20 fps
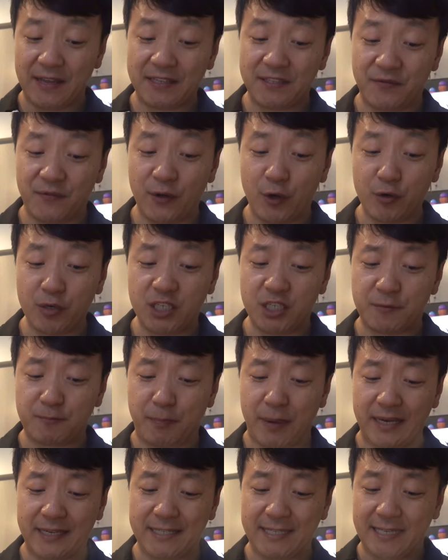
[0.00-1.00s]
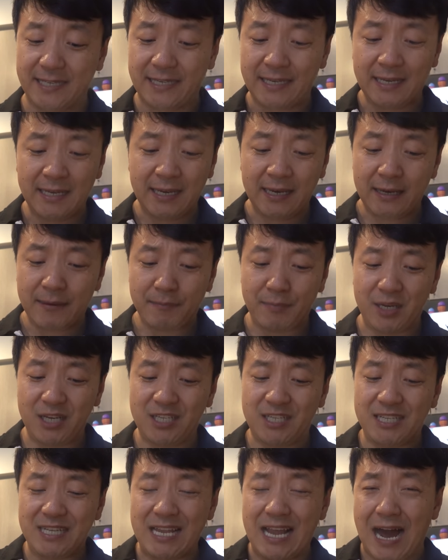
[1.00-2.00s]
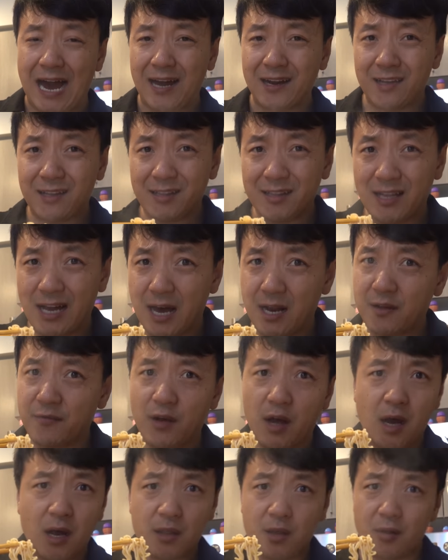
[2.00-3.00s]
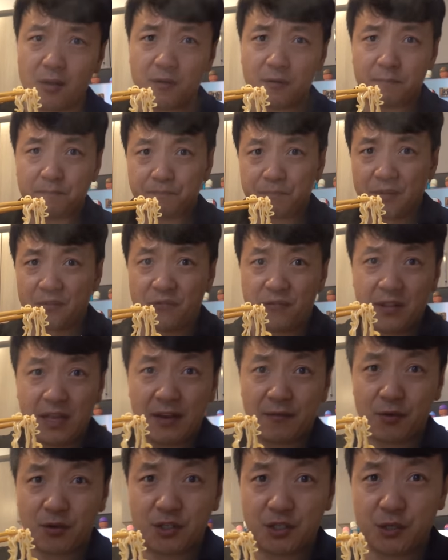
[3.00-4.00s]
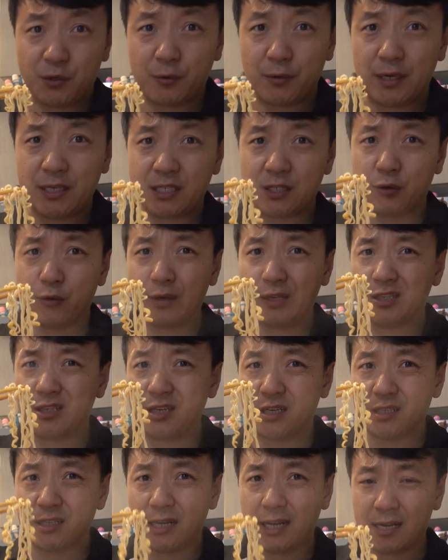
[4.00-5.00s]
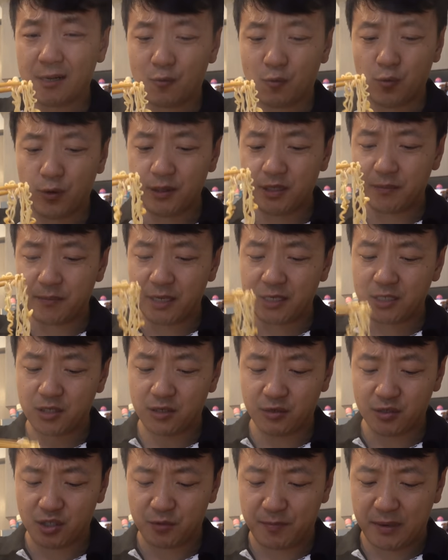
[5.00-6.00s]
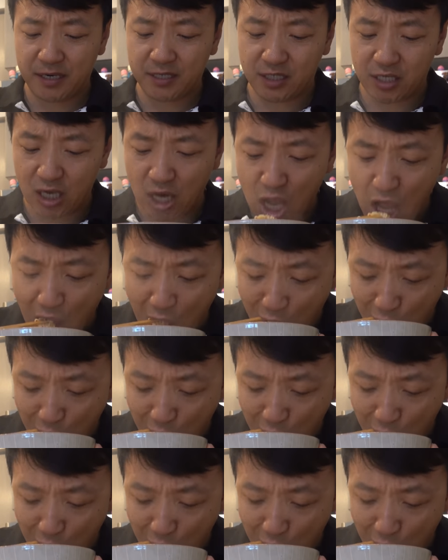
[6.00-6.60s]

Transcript: It's very spicy, but it's not a lot of other flavors to it. So it's just kind of one-dimensional spicy.